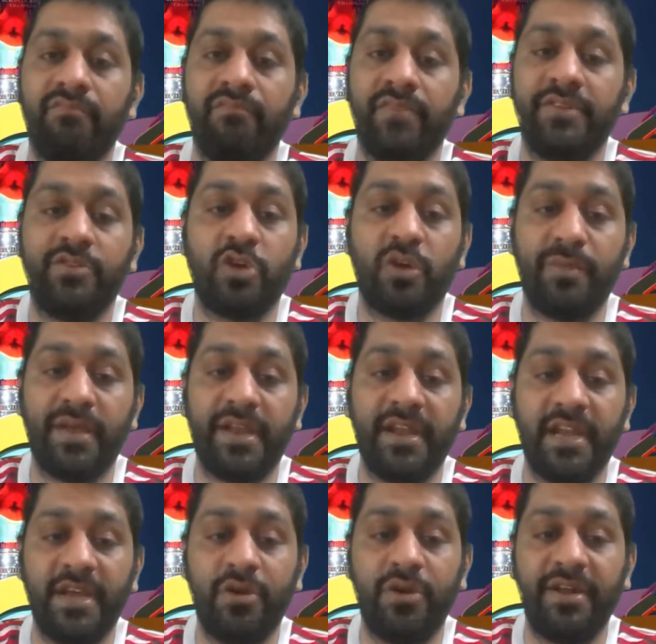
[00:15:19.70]
It's going to be a
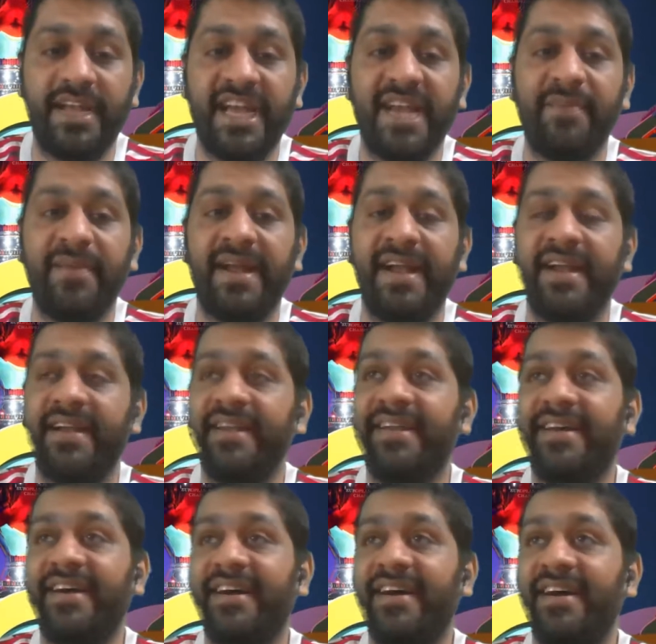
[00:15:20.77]
really good game, and
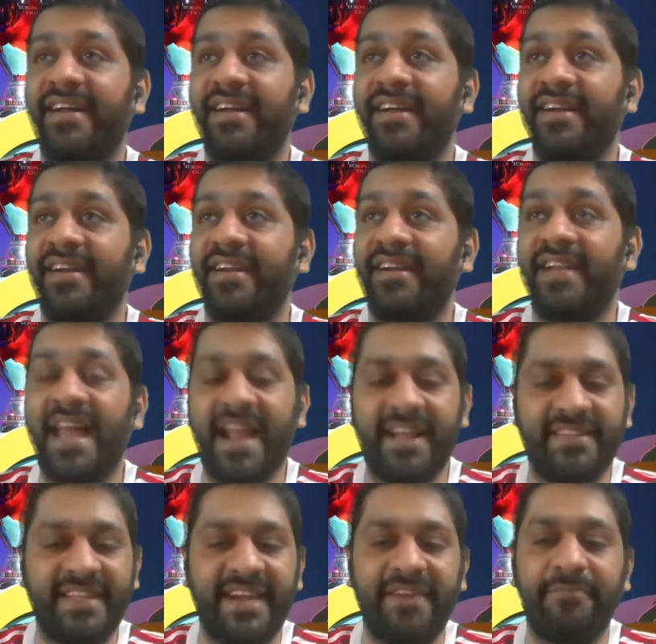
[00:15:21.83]
like I
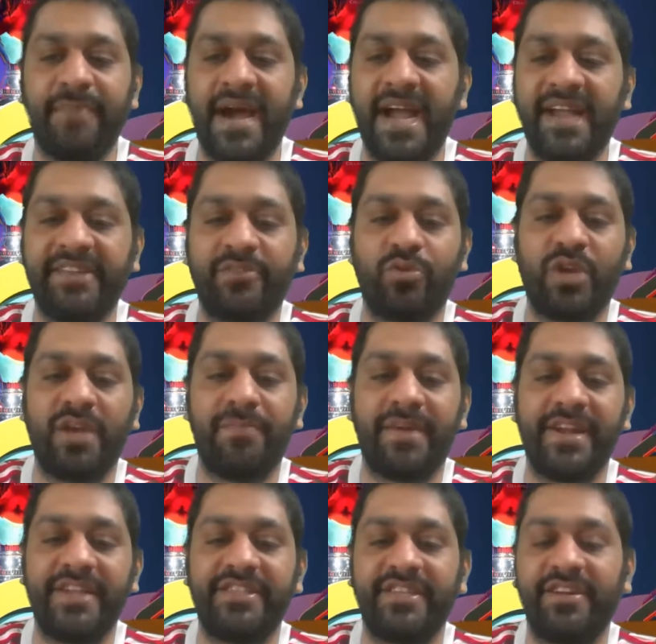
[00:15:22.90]
said, my school and
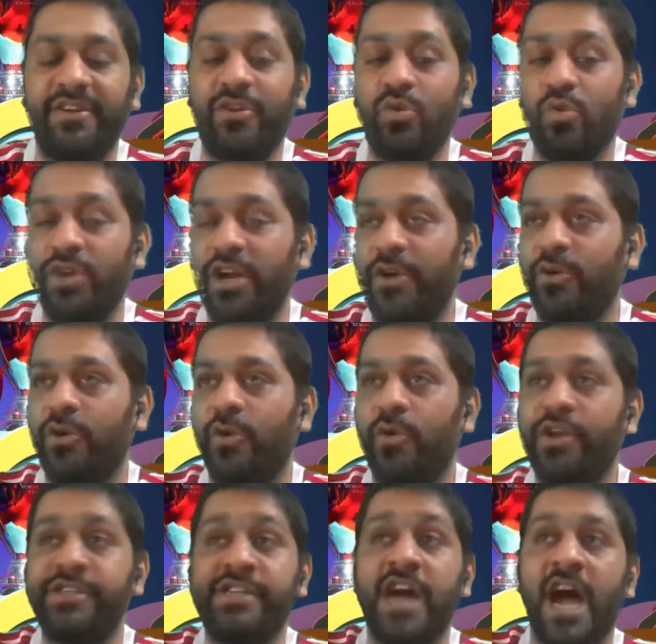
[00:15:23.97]
prediction 2-0 to
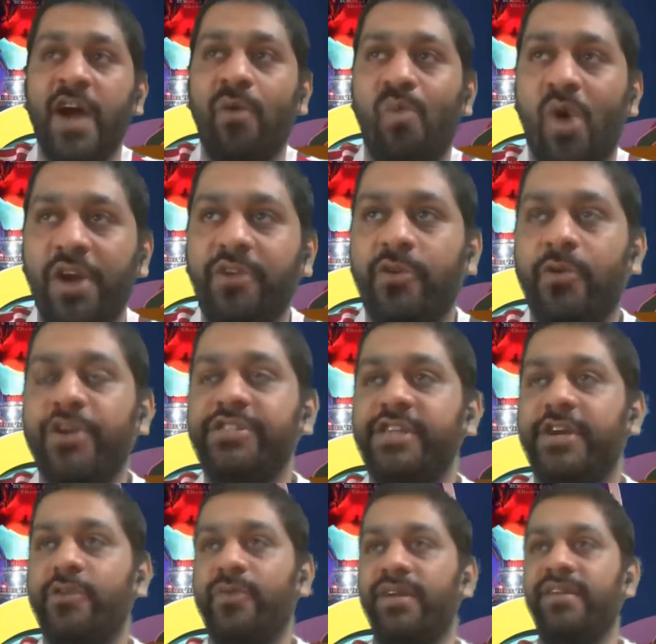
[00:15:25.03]
Croatia. I want
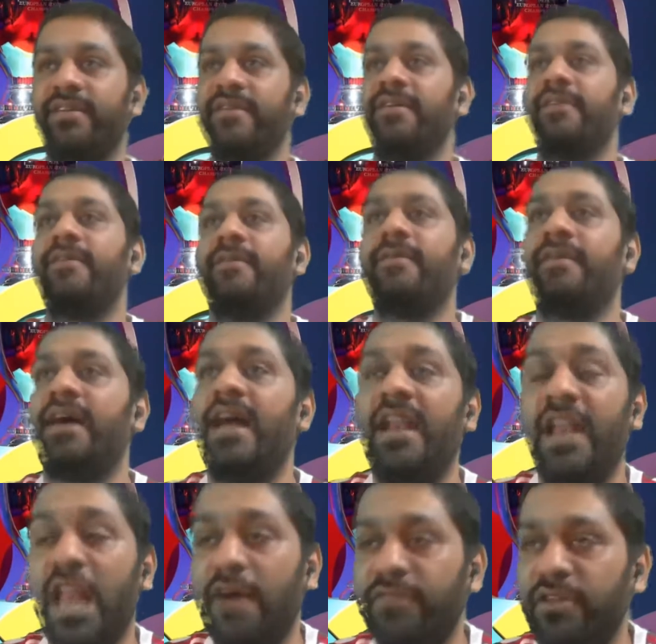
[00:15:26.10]
Croatia to win. I
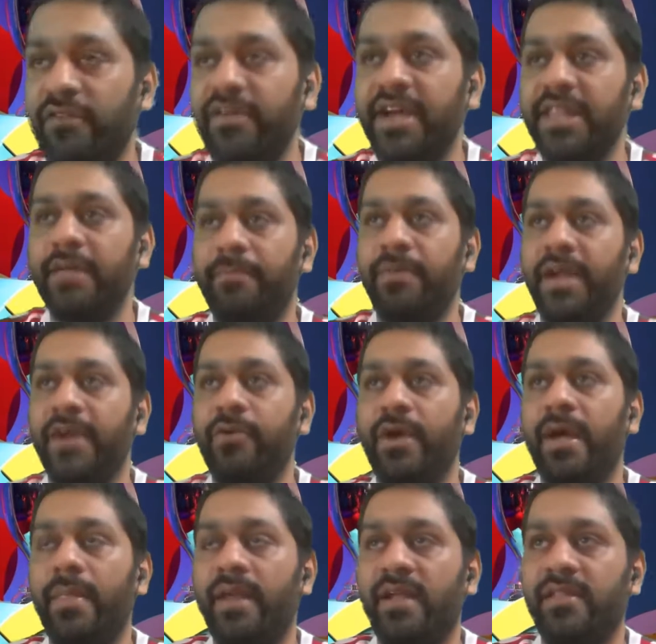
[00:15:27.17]
love the way they play
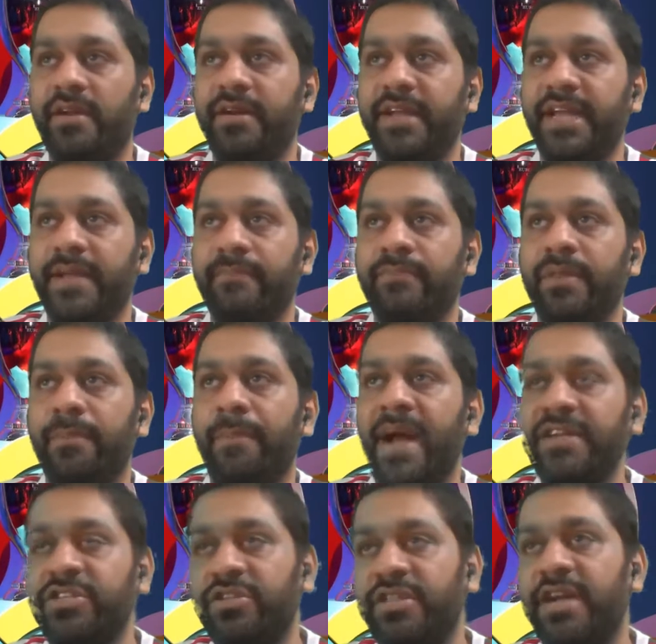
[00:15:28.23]
together as a team, the
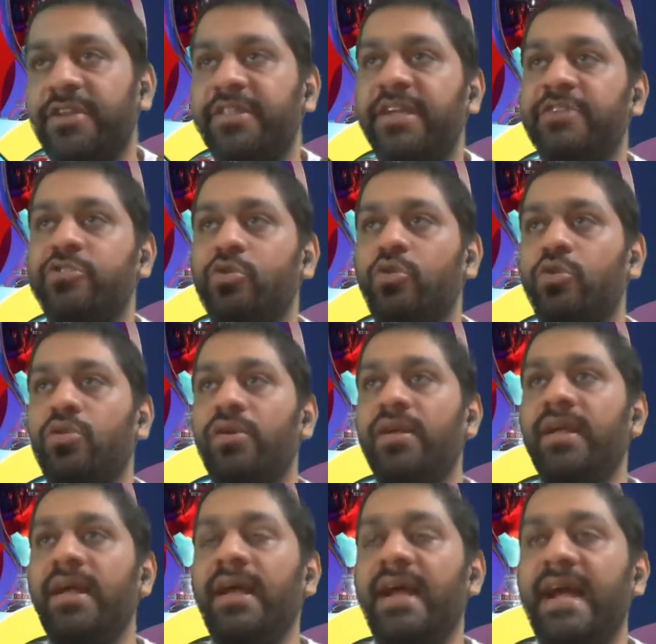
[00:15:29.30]
passion that they show,
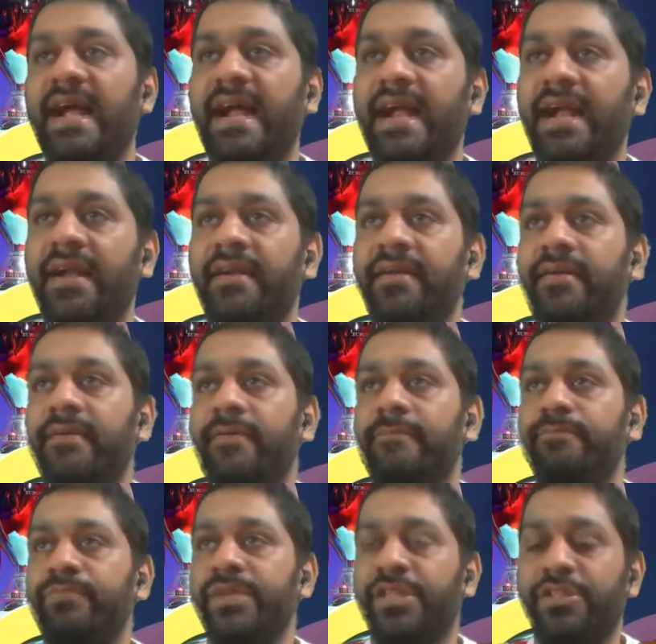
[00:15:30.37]

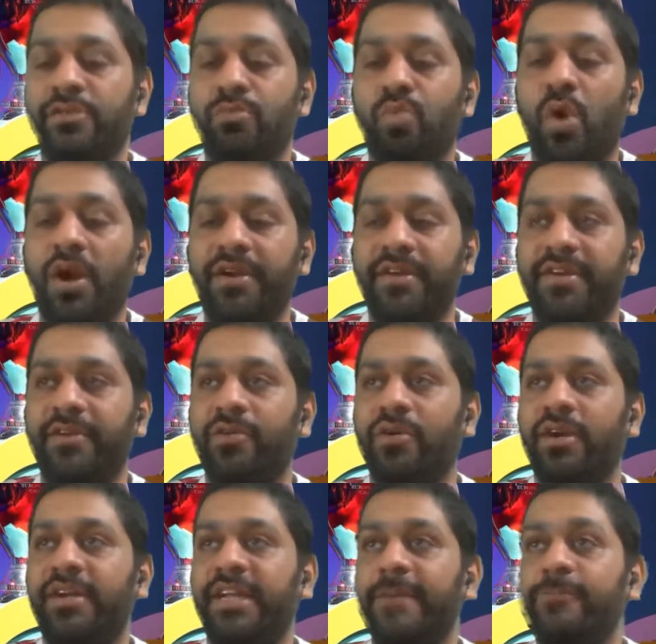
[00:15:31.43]
and this is what
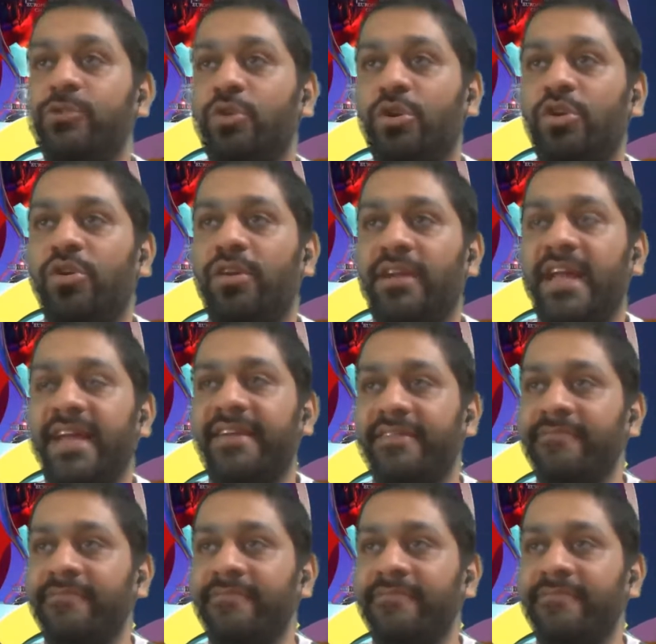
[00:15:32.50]
a team should look like.